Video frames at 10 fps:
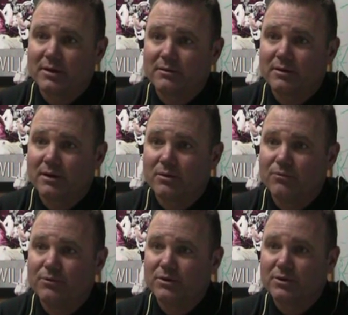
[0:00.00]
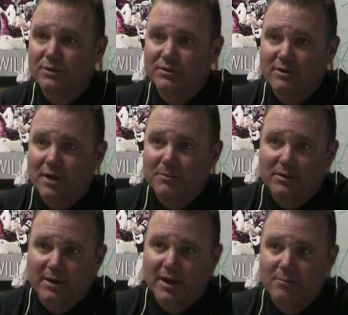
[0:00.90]
hopefully good things happen to the
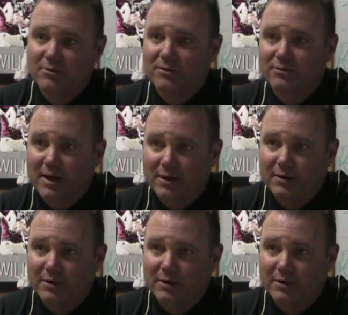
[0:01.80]
Cobbers on Saturday.